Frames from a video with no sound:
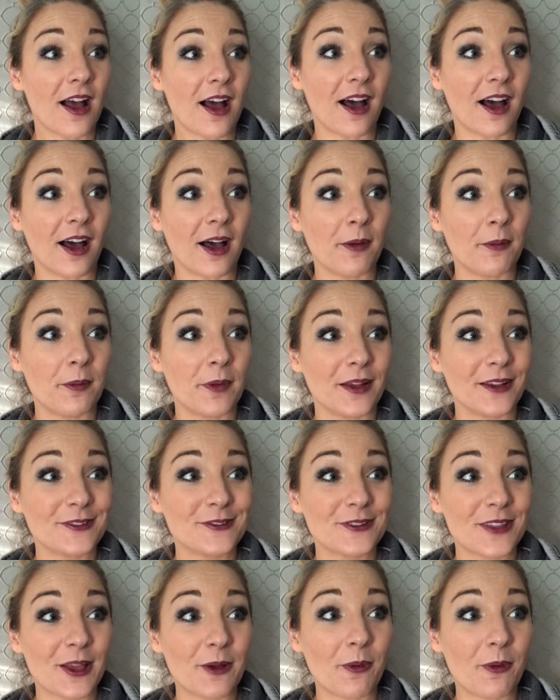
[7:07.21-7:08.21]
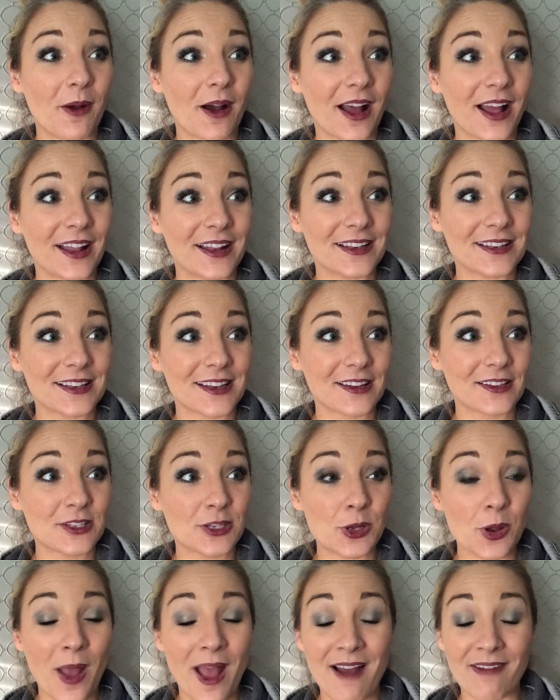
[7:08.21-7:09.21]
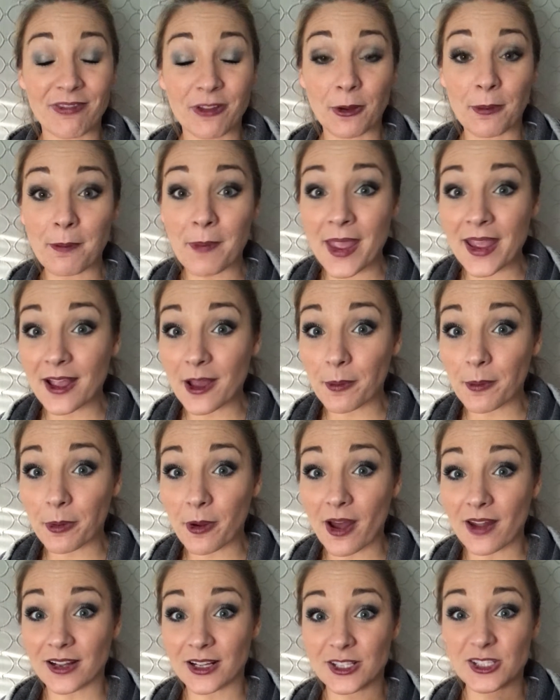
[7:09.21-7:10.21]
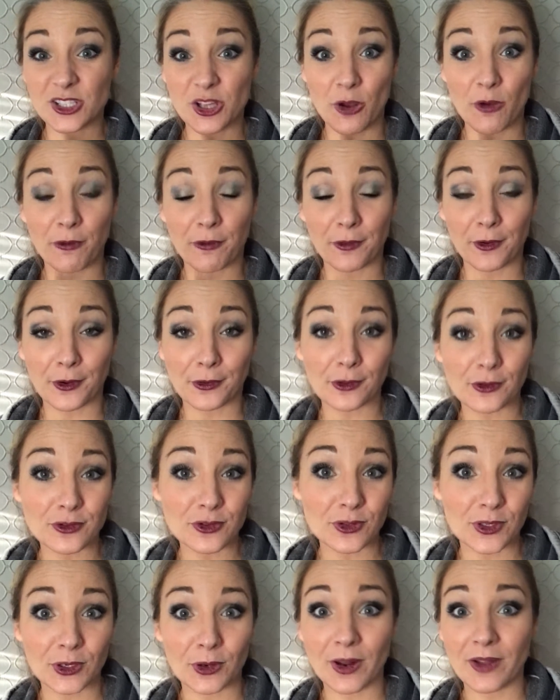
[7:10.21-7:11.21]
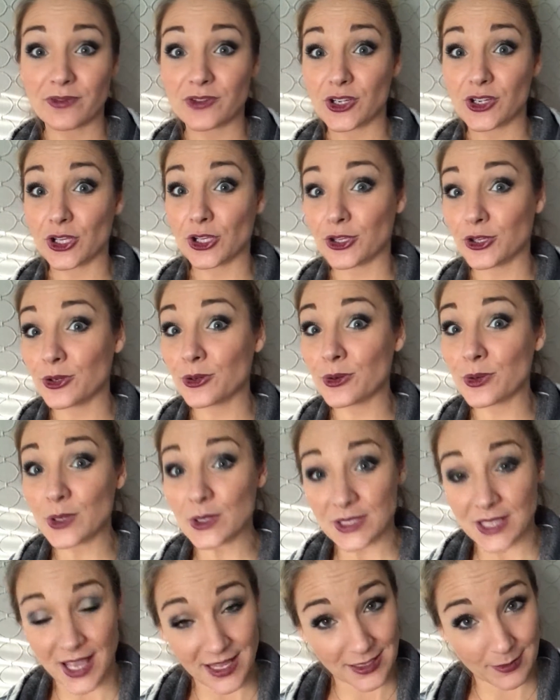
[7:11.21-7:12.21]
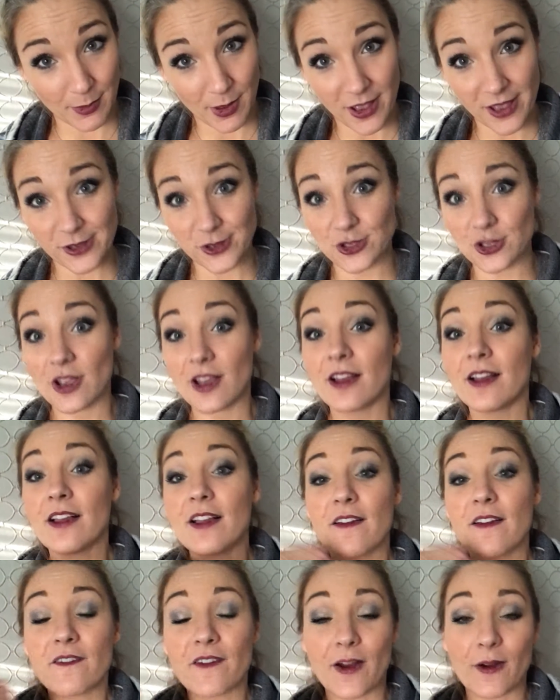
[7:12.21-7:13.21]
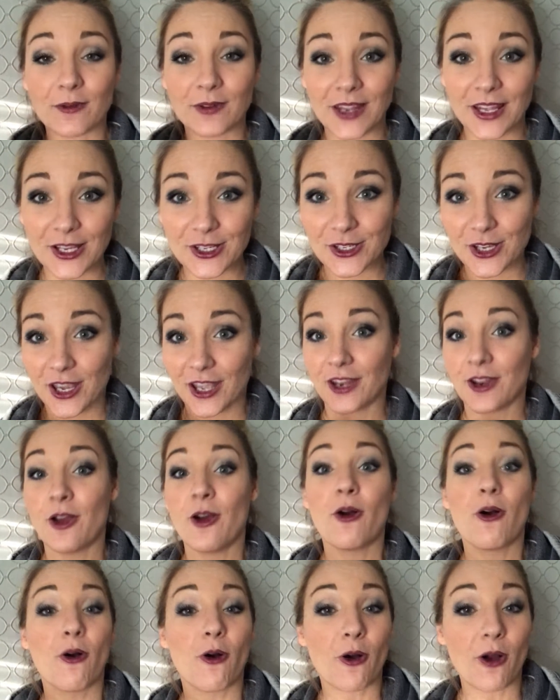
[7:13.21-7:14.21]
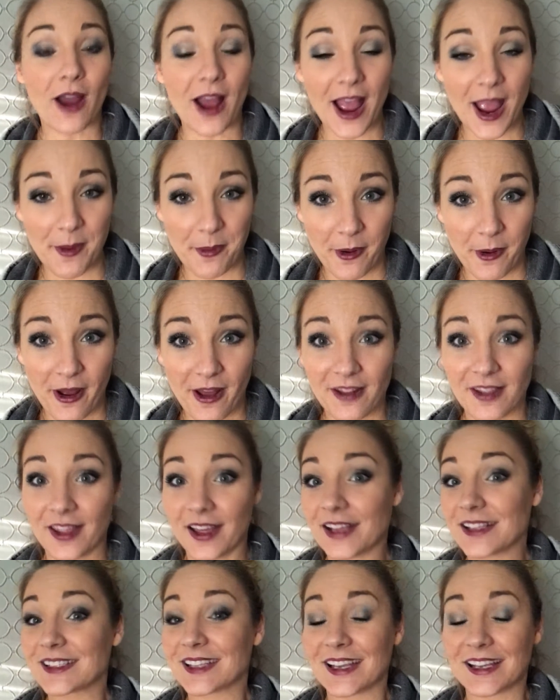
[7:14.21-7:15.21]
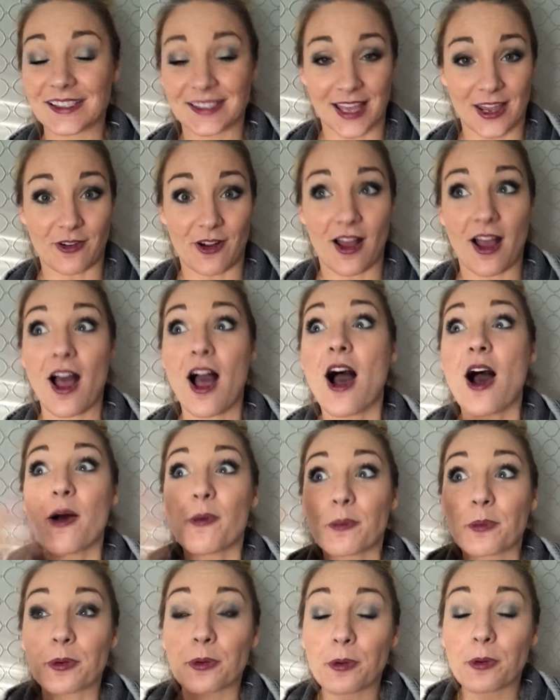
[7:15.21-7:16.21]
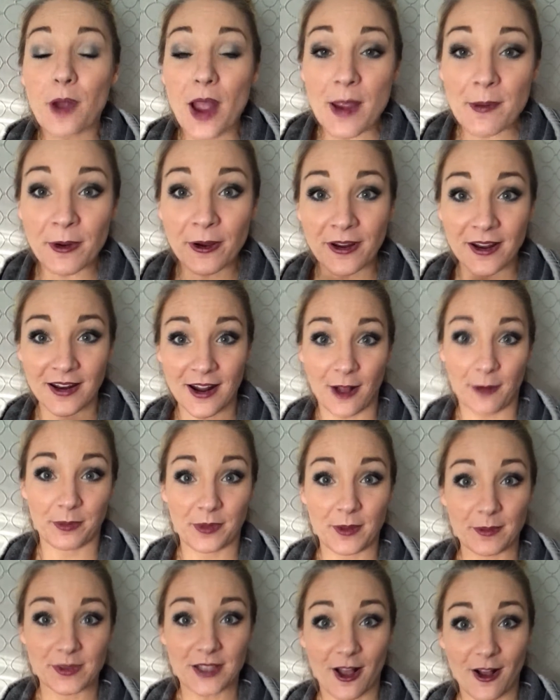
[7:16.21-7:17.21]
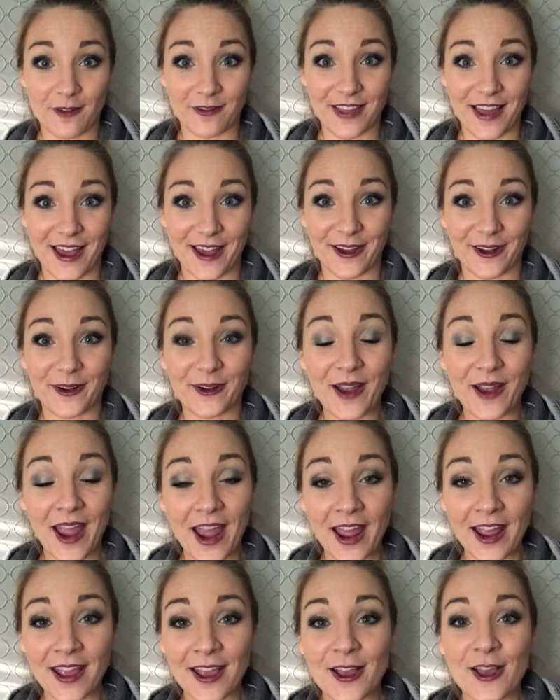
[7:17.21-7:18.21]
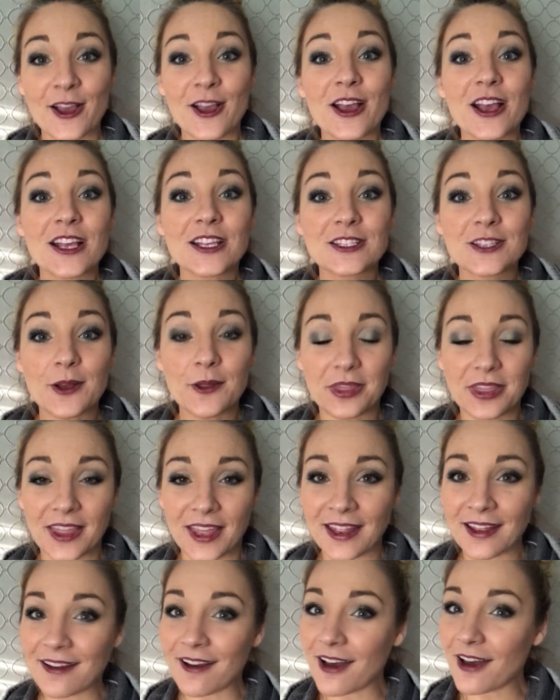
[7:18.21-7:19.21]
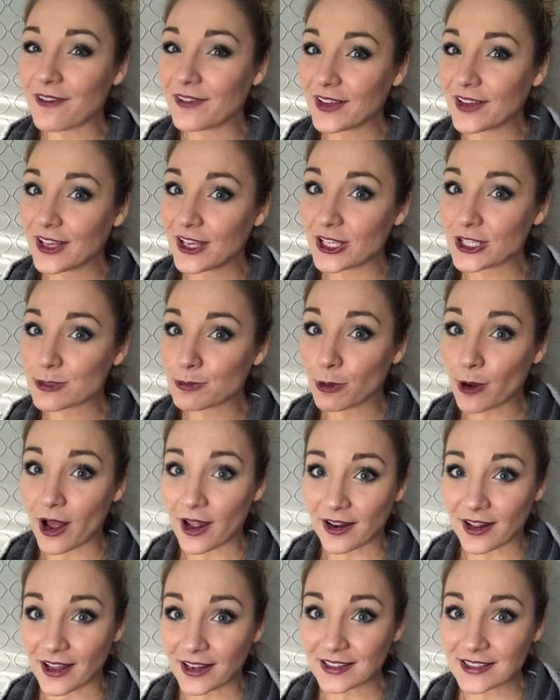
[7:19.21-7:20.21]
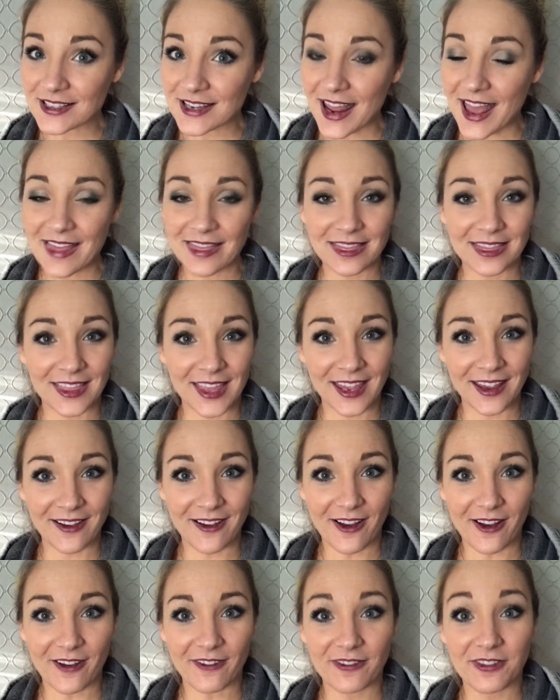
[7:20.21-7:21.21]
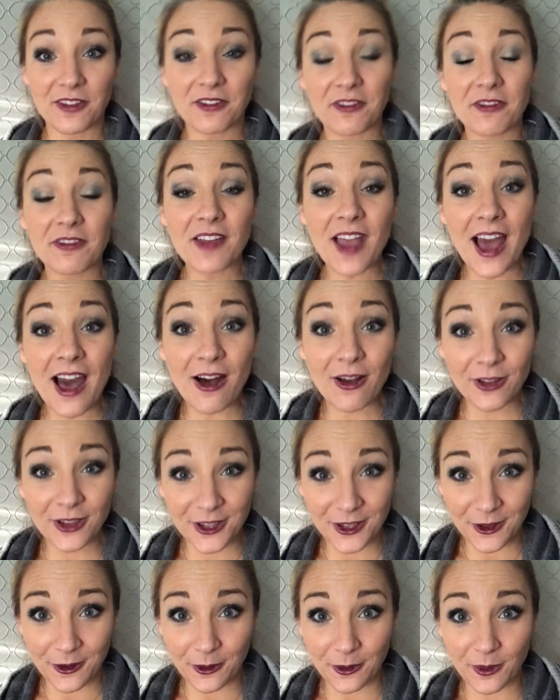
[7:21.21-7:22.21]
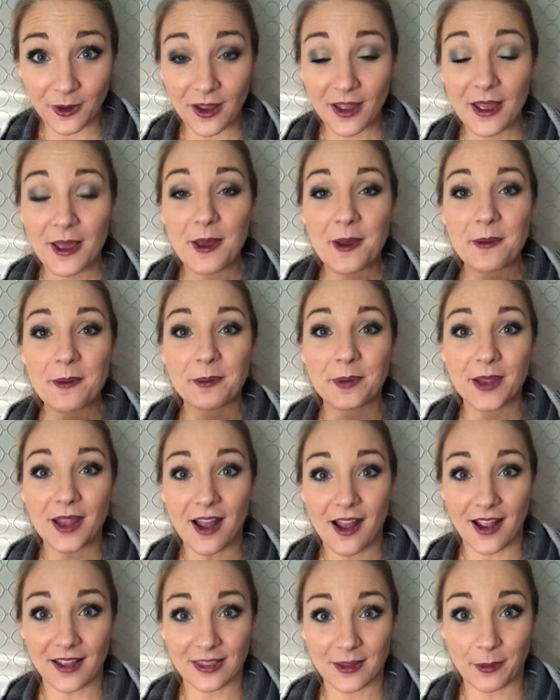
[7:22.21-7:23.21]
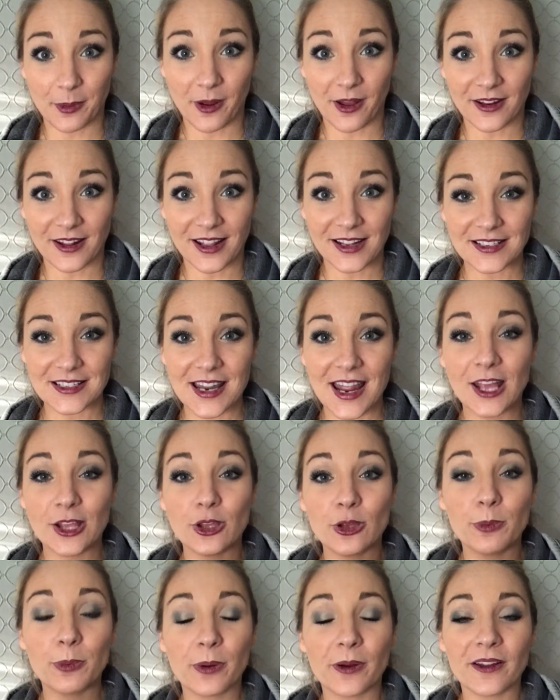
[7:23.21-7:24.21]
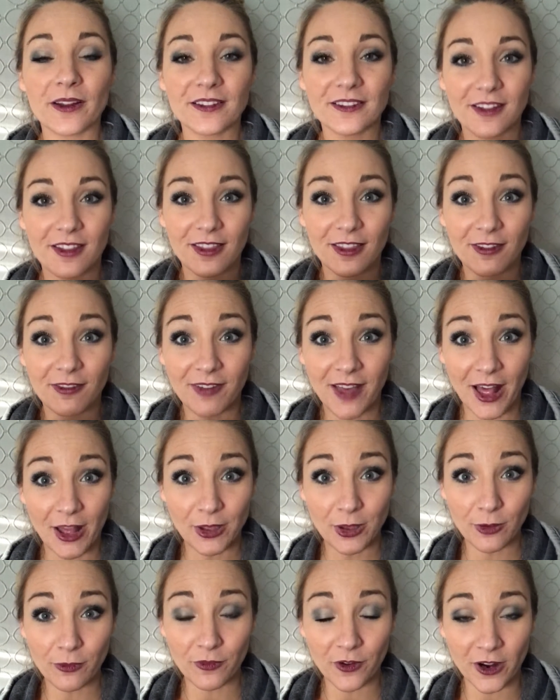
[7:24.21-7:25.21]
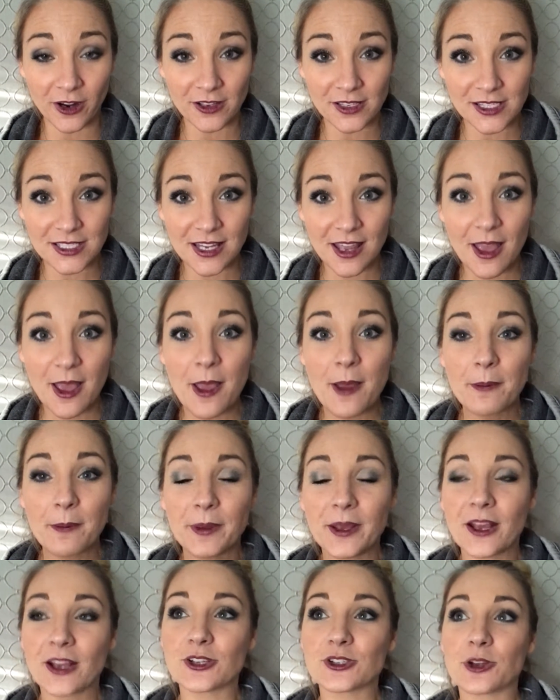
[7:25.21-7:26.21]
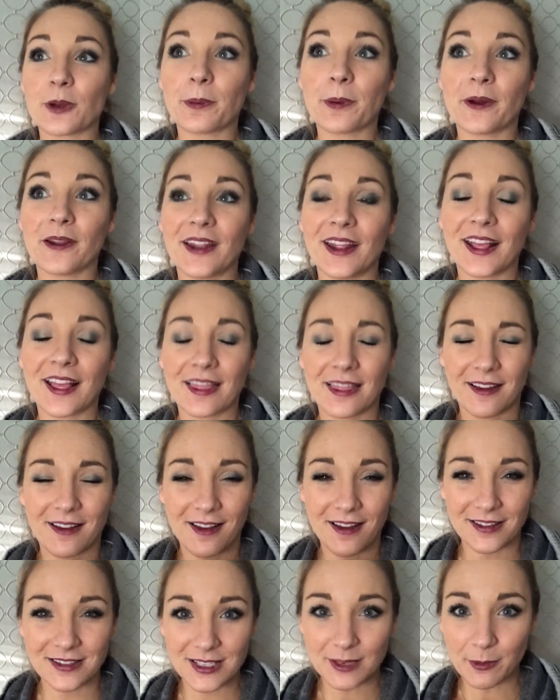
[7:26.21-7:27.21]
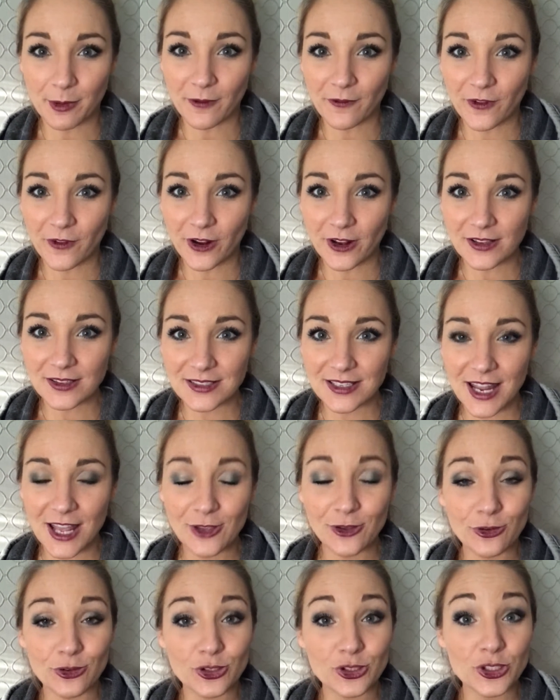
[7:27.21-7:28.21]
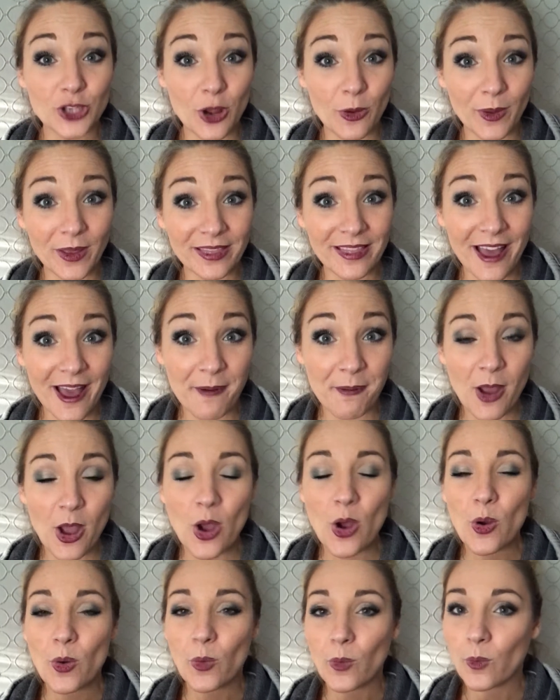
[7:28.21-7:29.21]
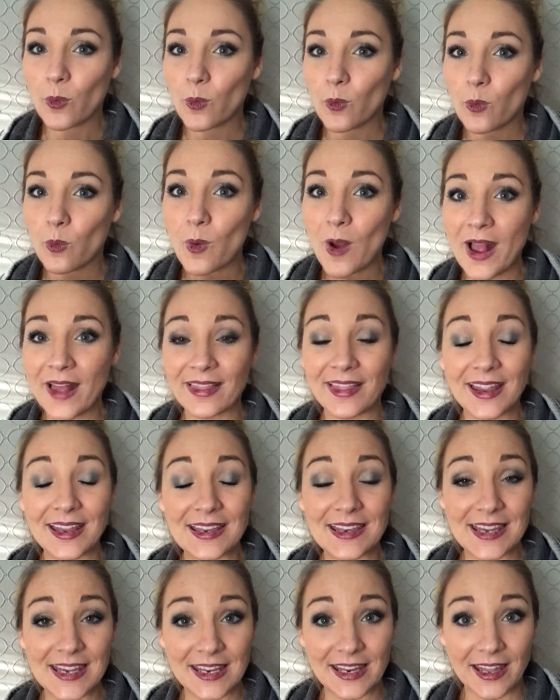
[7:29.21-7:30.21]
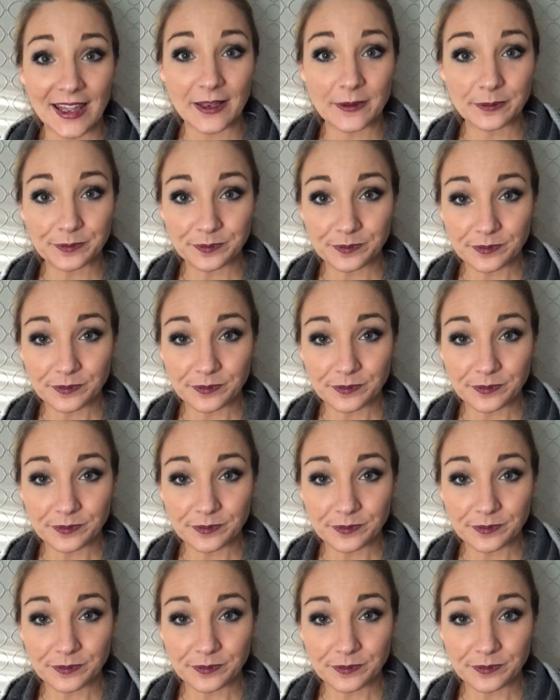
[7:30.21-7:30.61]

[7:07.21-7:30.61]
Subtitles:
Do you have their makeup products go further so they don't have to use as much foundation or eye products, etc.? Primer can help them solve that, okay? So think of each product and think of the value behind the product. And you put the value first because you're putting the customer first and you're showing them why they need it.